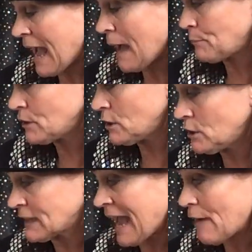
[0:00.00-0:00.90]

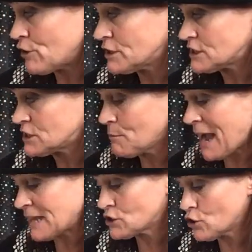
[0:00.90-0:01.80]
apple, carrots,
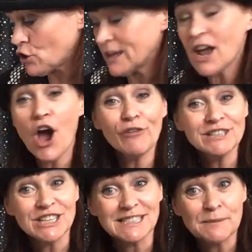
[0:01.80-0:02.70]
tomato and
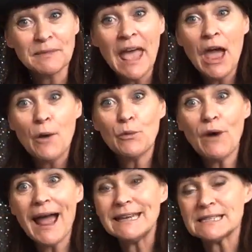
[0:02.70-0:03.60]
oranges.
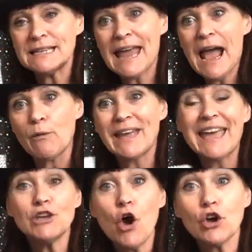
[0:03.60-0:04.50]
Right, now
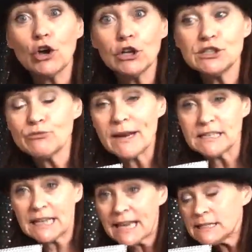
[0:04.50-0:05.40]
get your colours
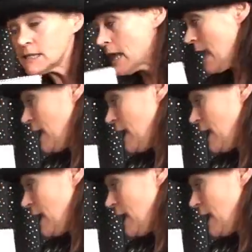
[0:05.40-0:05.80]
ready, kids,